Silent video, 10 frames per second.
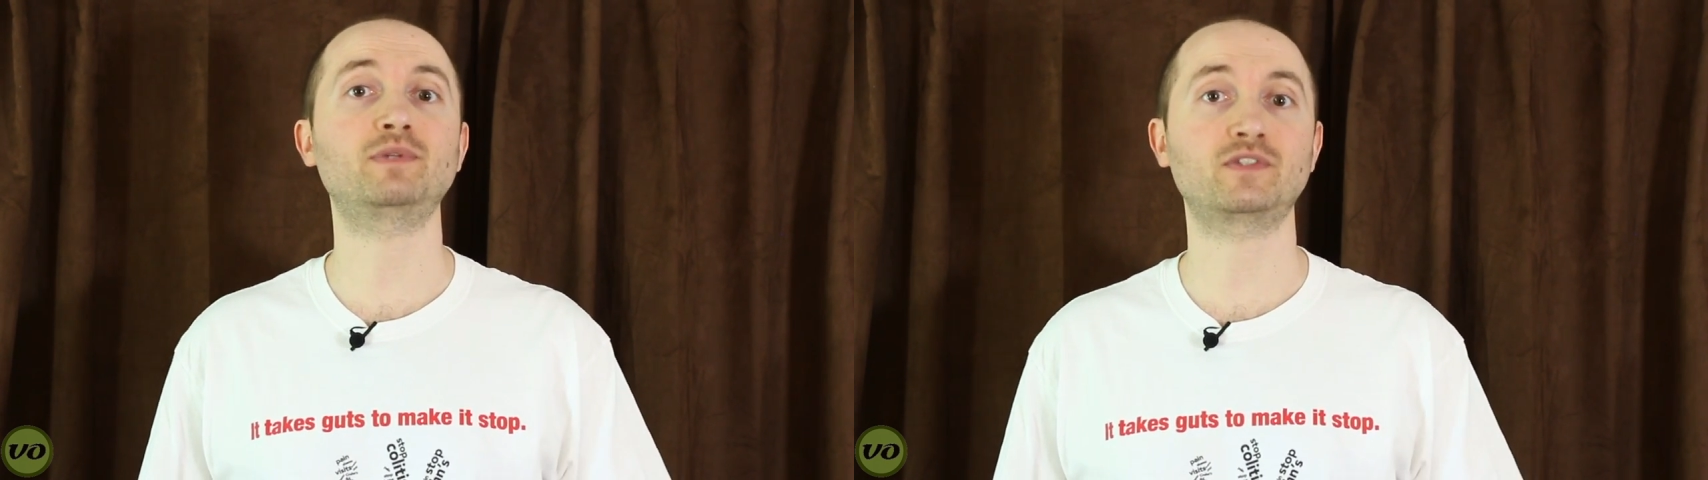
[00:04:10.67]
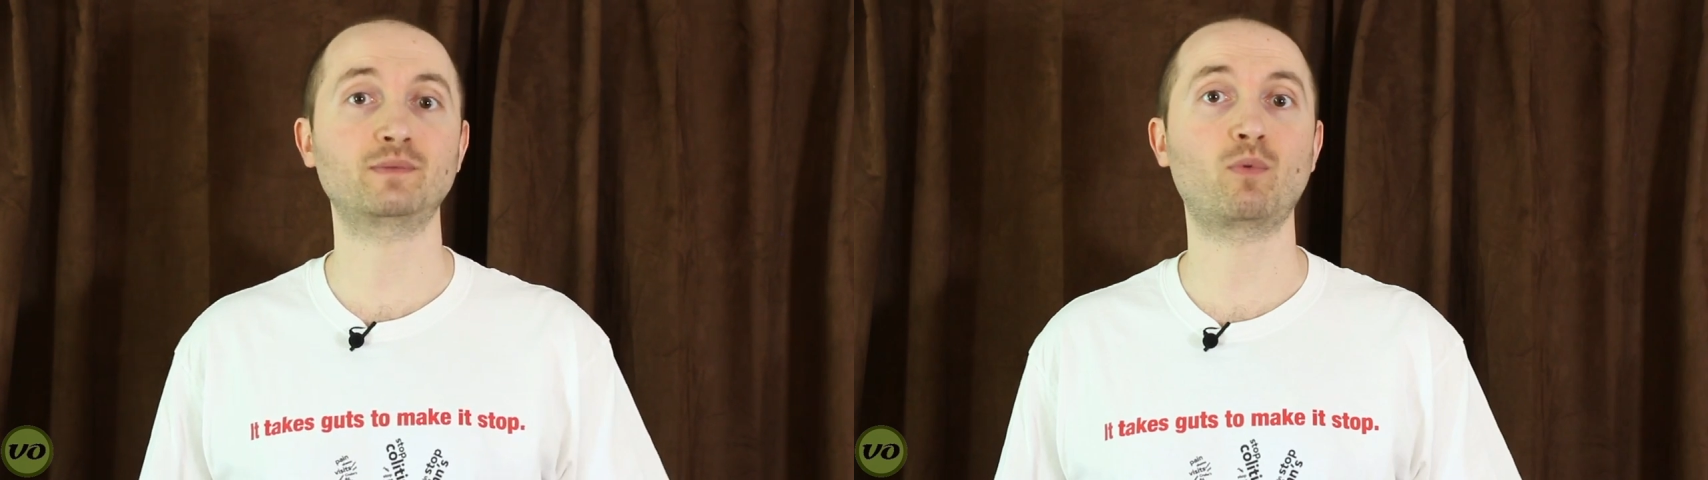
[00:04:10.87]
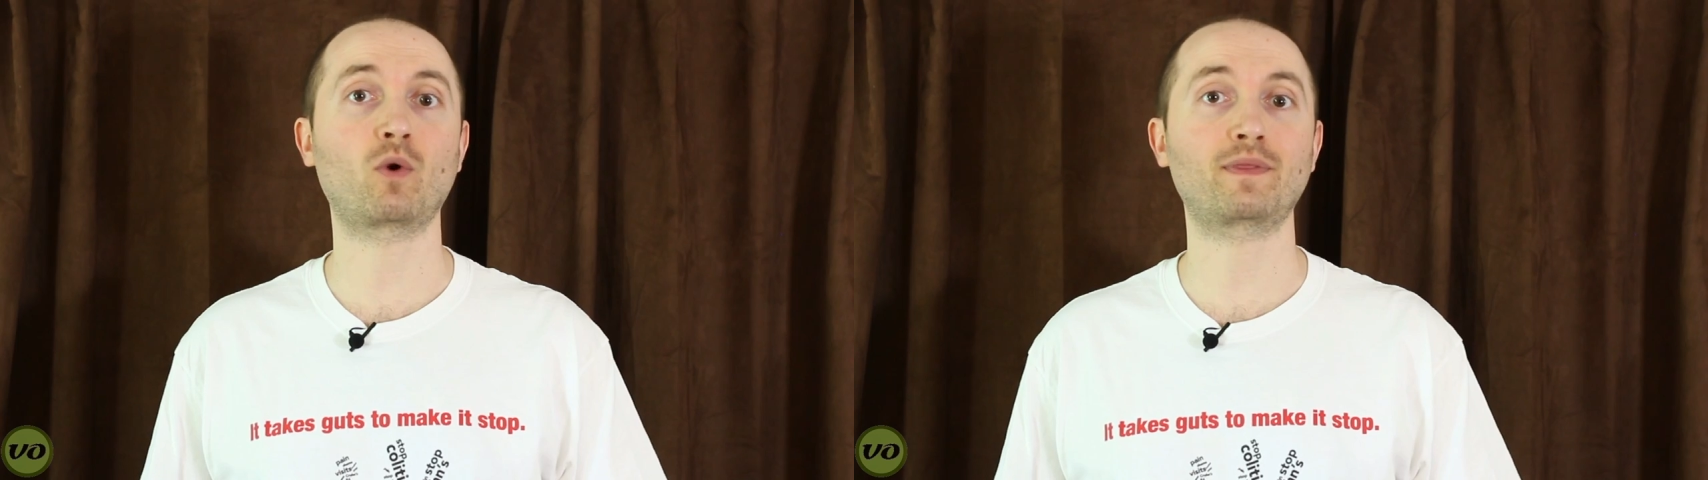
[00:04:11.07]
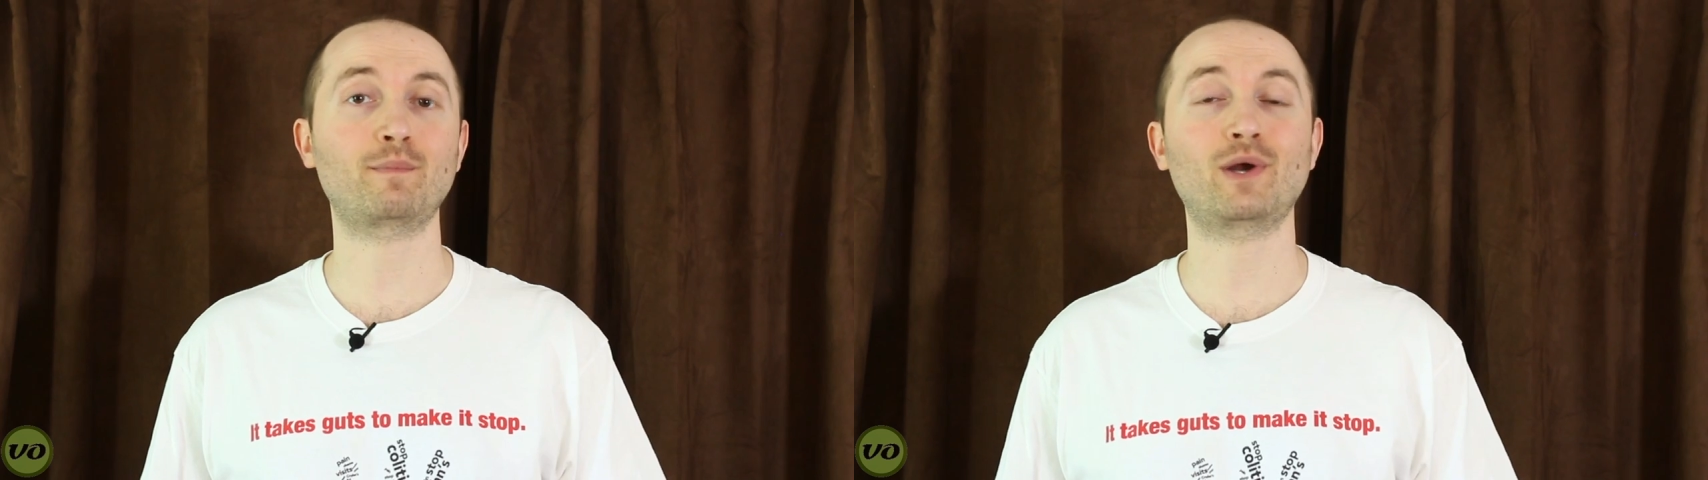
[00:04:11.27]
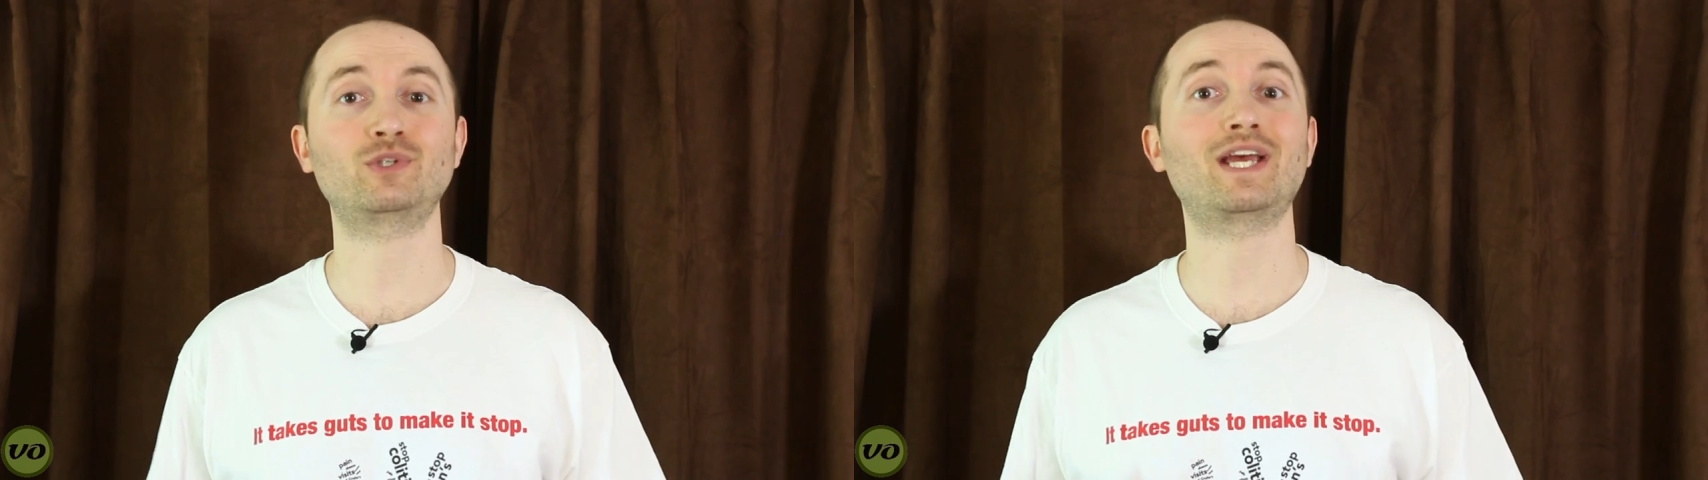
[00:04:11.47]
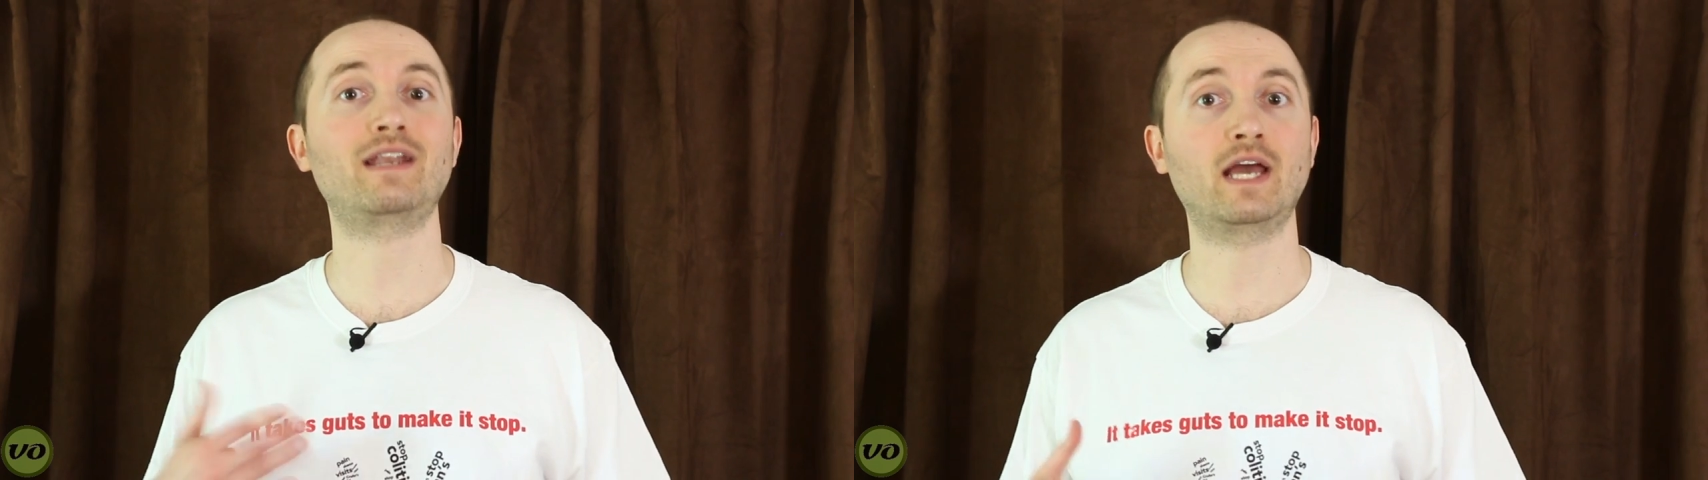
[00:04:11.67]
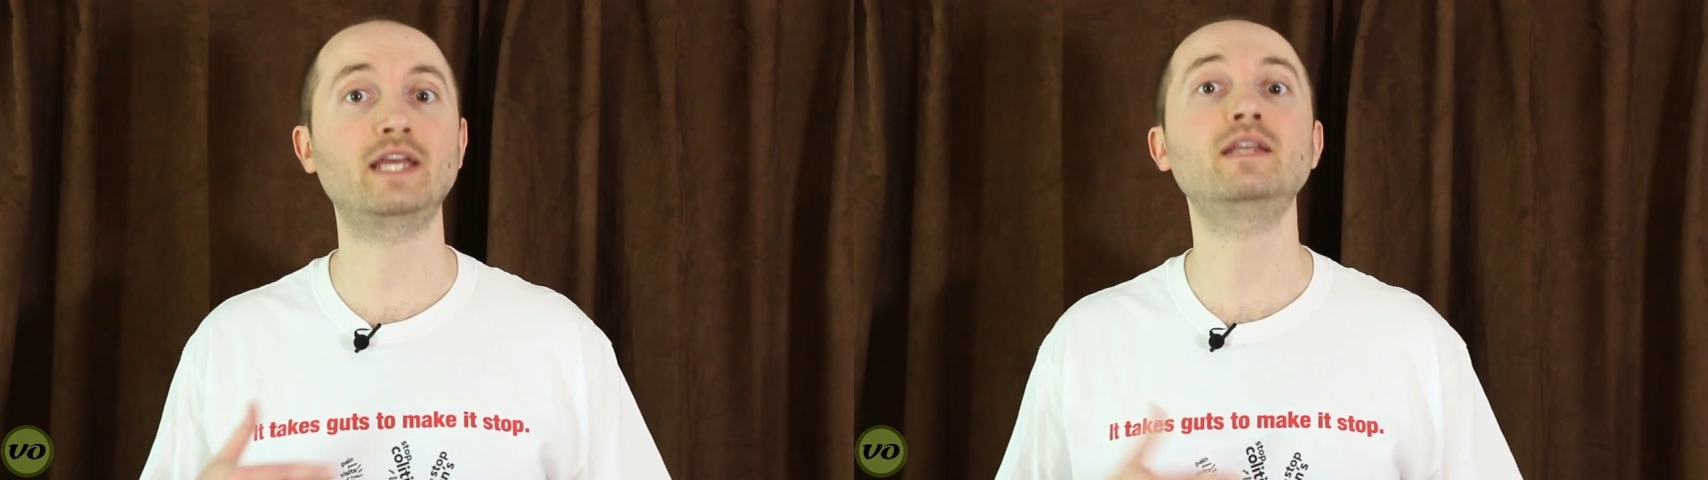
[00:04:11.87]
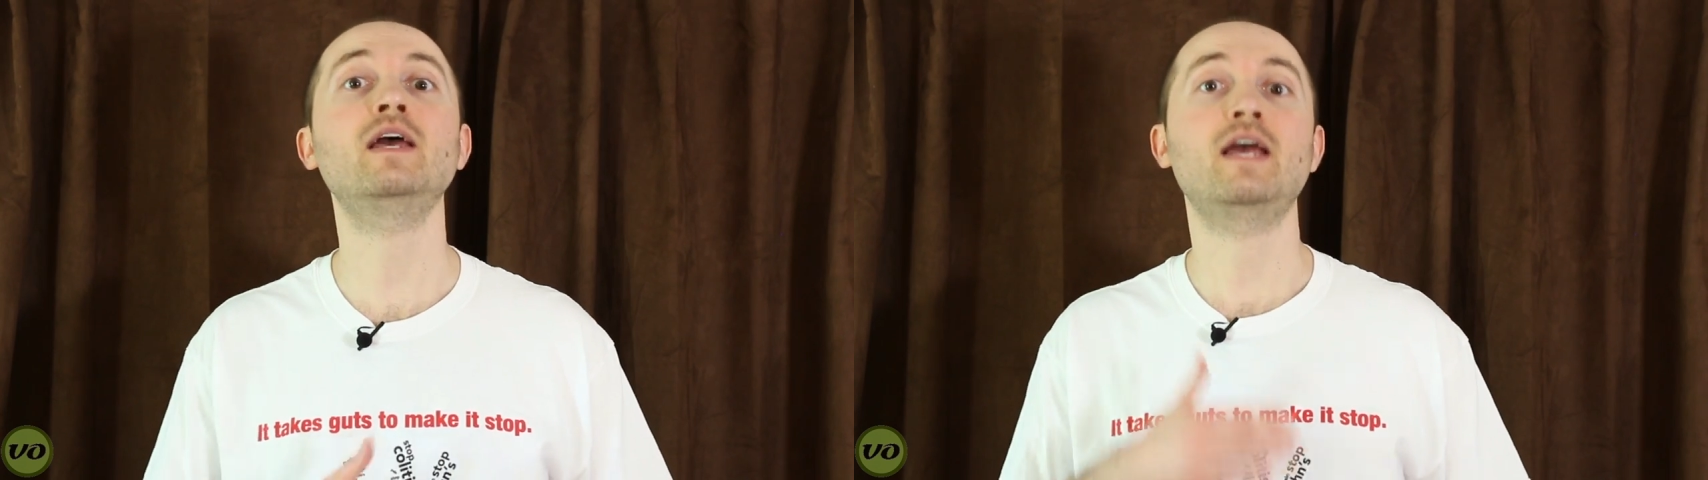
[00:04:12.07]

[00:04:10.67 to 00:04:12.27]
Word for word: to support the pouch at night,